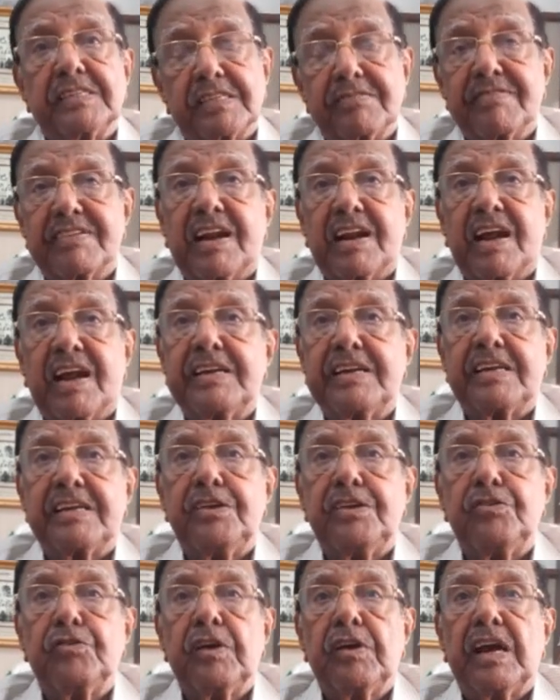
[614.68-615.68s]
is a
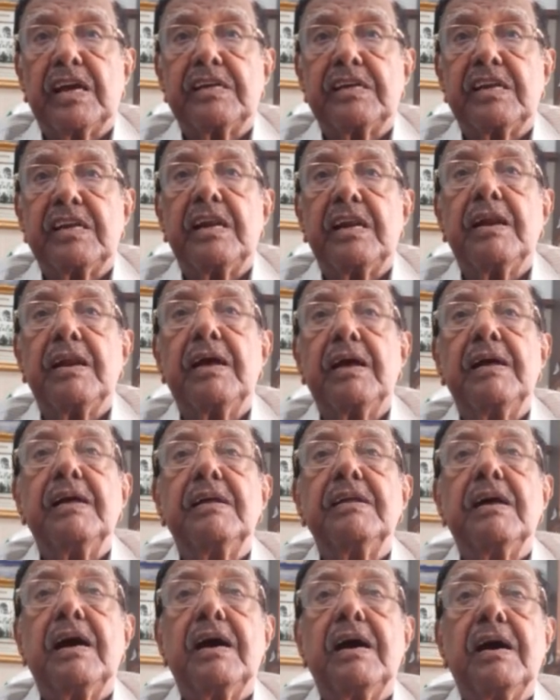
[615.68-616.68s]
variety you get in
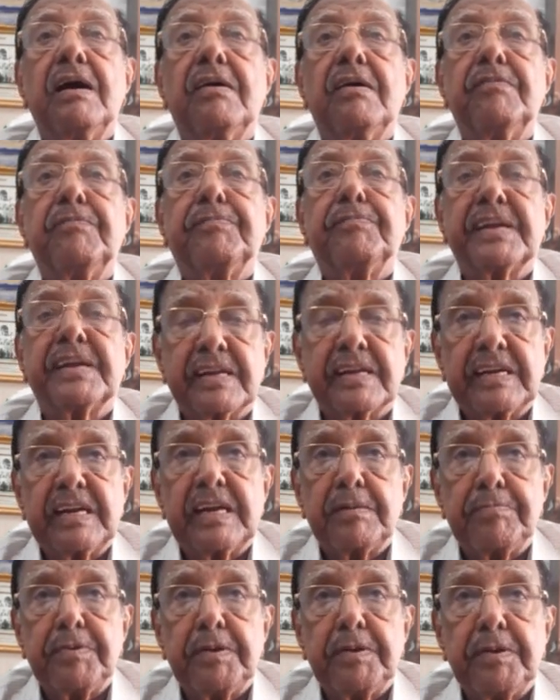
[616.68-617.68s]

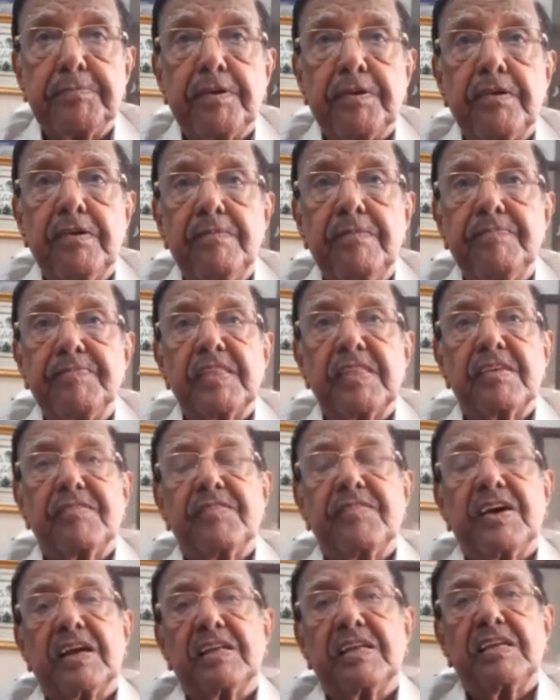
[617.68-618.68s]
pregnant people
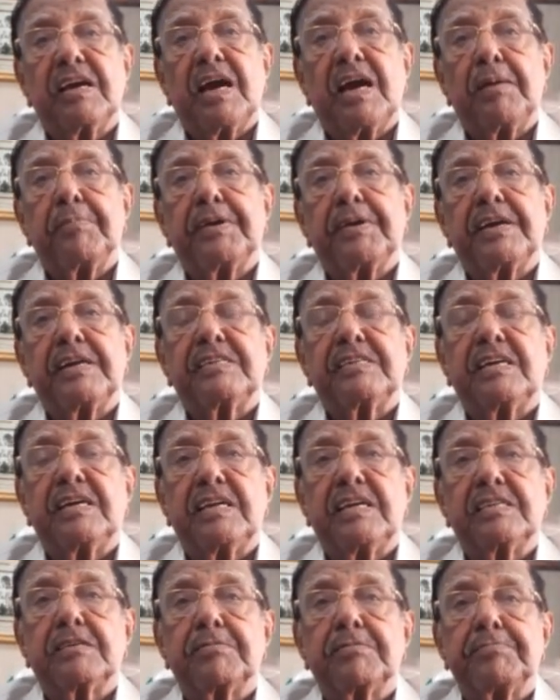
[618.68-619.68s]
where the
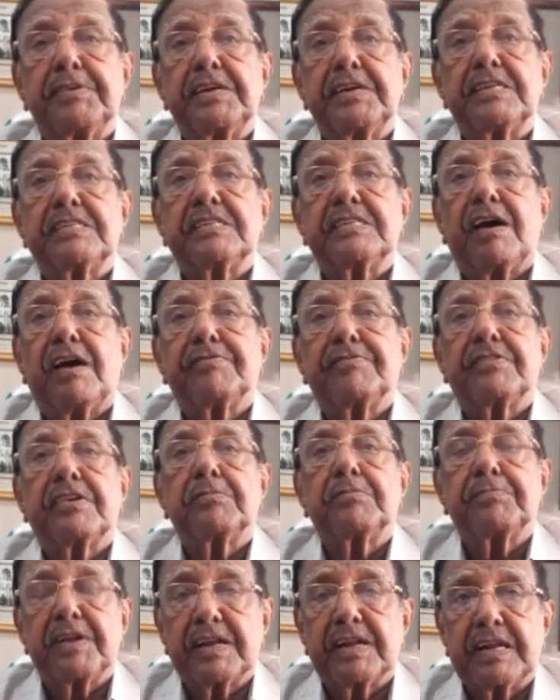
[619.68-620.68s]
hypertension disappears
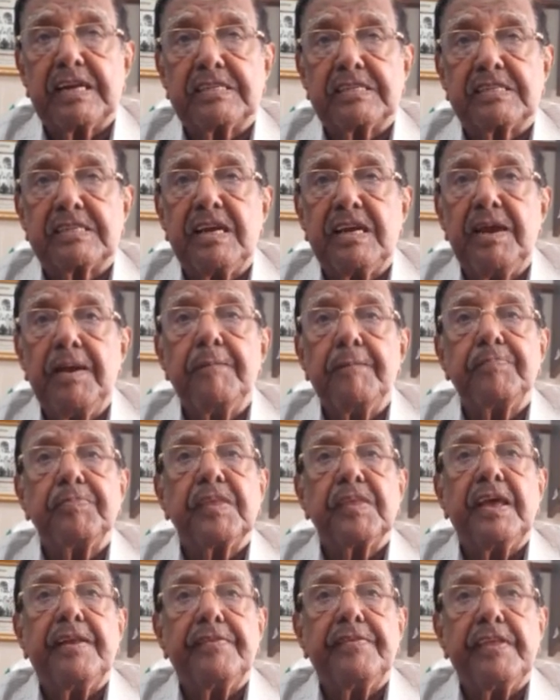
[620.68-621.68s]
after pregnancy.
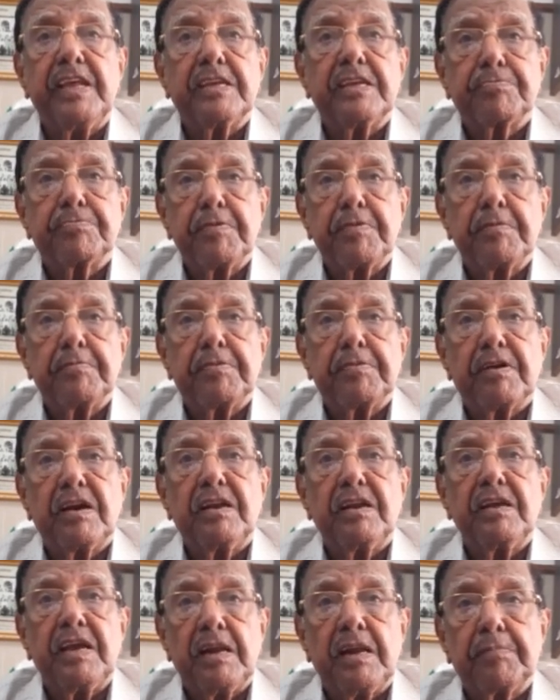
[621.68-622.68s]
In these
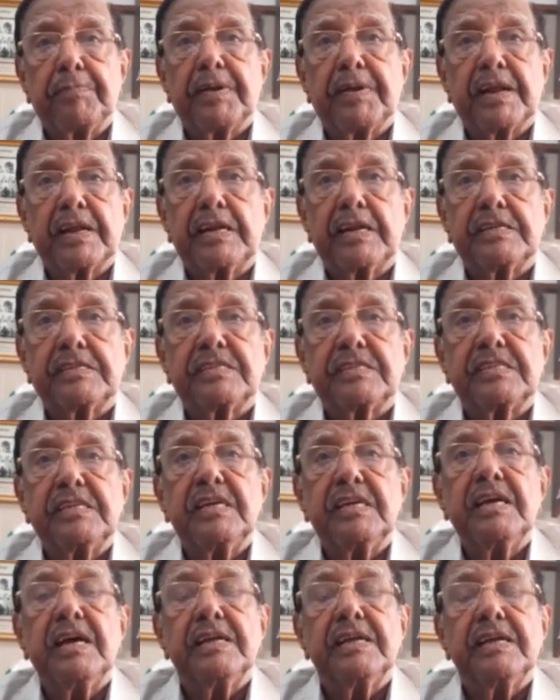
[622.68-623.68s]
people in
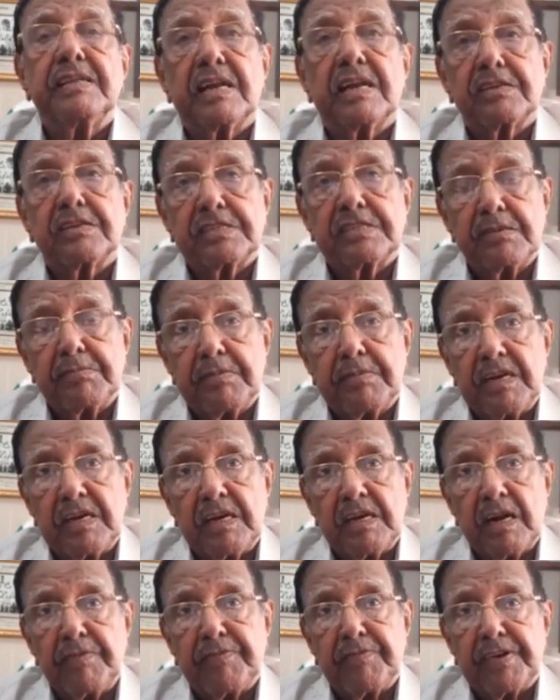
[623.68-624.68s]
pregnancy, there are so
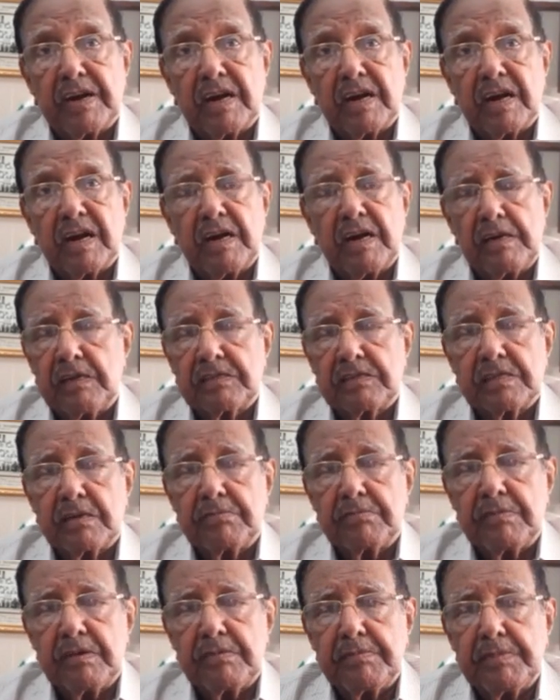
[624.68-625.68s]
many
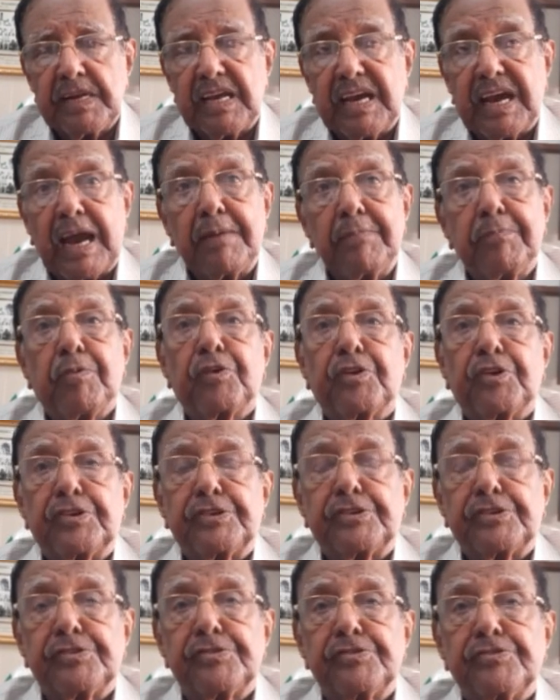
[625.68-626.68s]

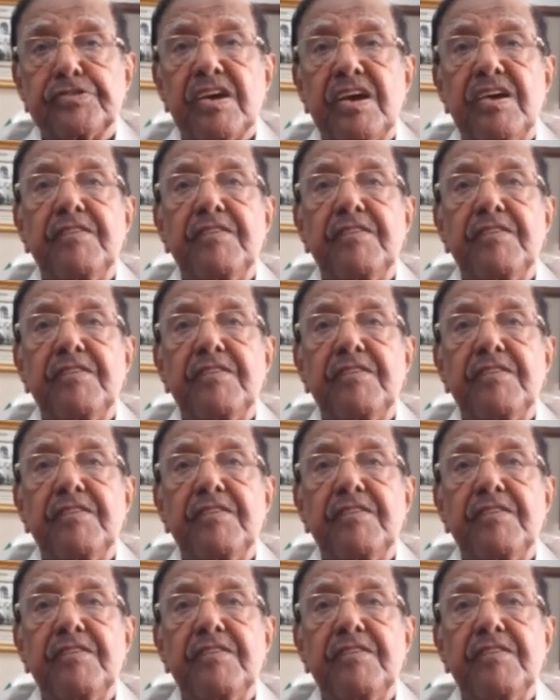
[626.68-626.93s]
hypotensives